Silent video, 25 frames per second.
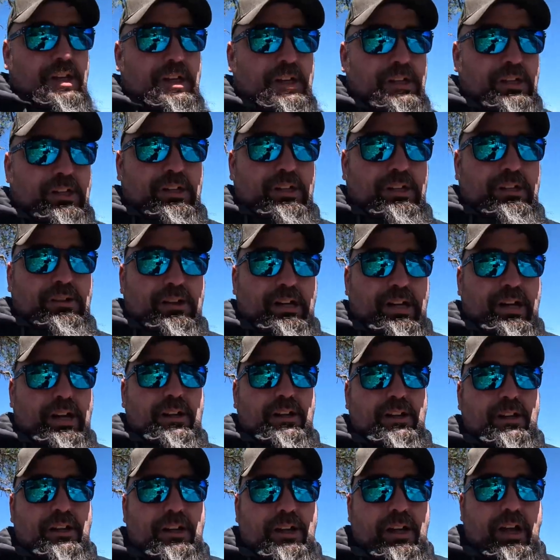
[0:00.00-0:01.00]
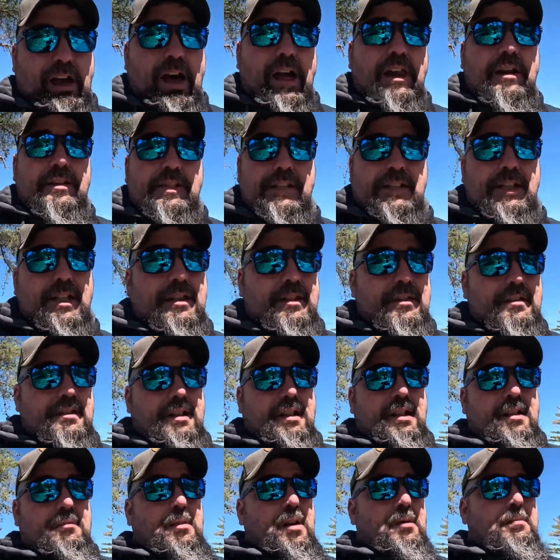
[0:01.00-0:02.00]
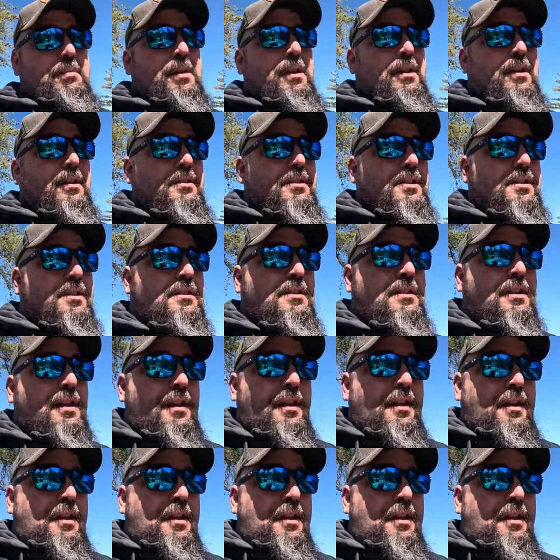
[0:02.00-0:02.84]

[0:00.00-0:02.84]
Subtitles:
you know, out-of-staters that come up here and just